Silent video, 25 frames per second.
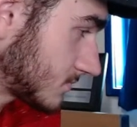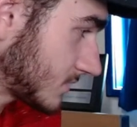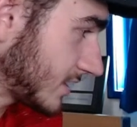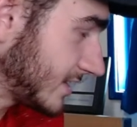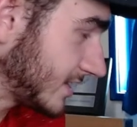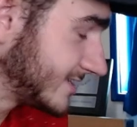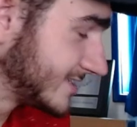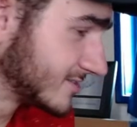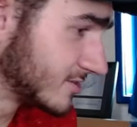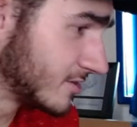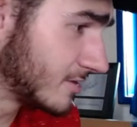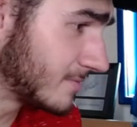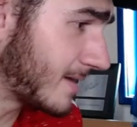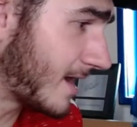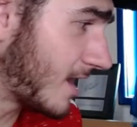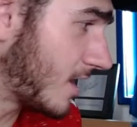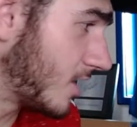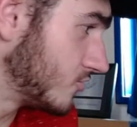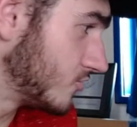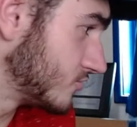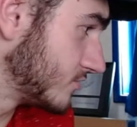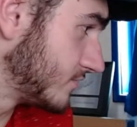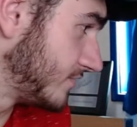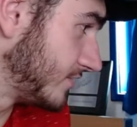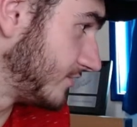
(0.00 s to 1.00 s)
He's on about
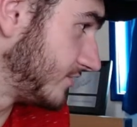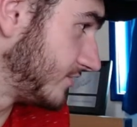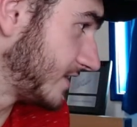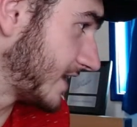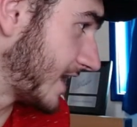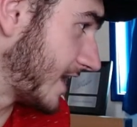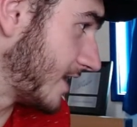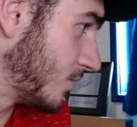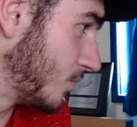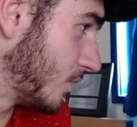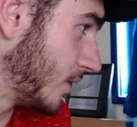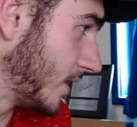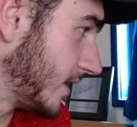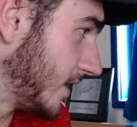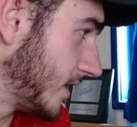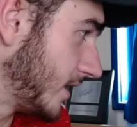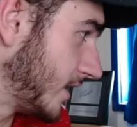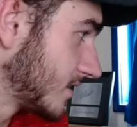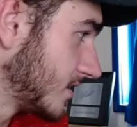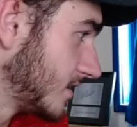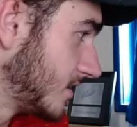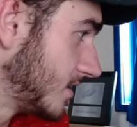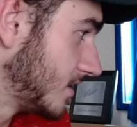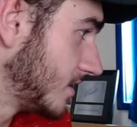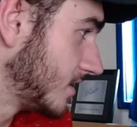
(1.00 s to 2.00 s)
150k a week.
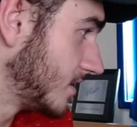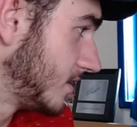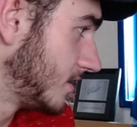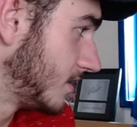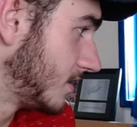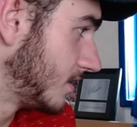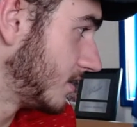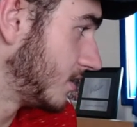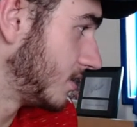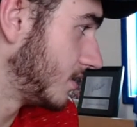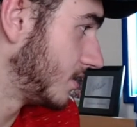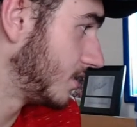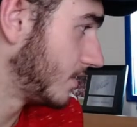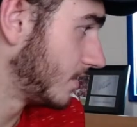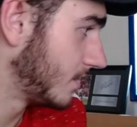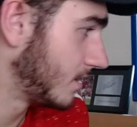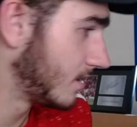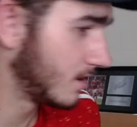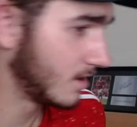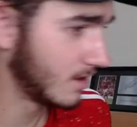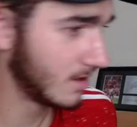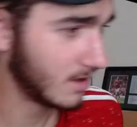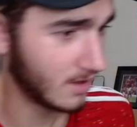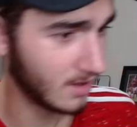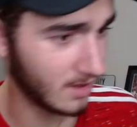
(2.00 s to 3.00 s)

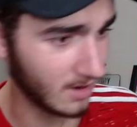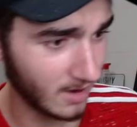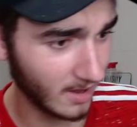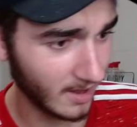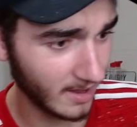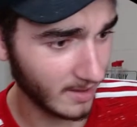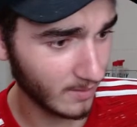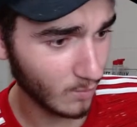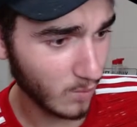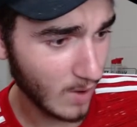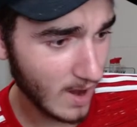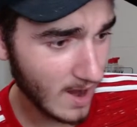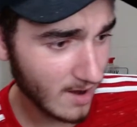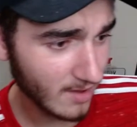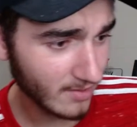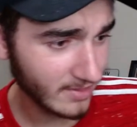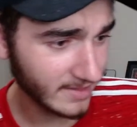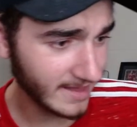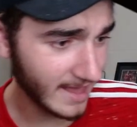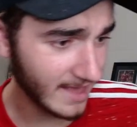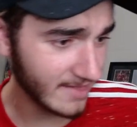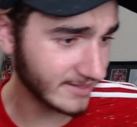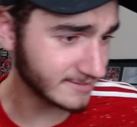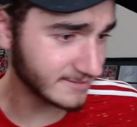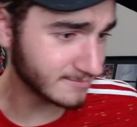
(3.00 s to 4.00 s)
Like, where are they
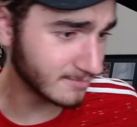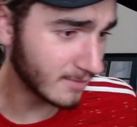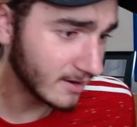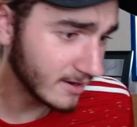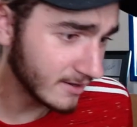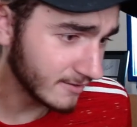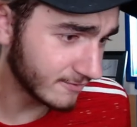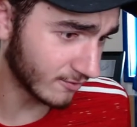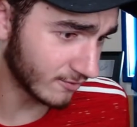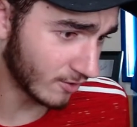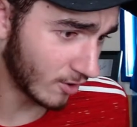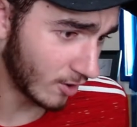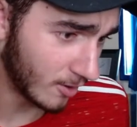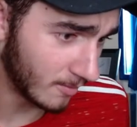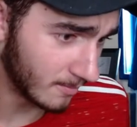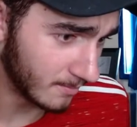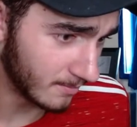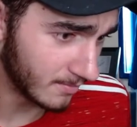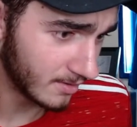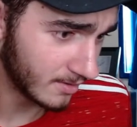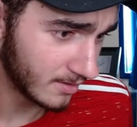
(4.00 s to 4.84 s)
getting this money from?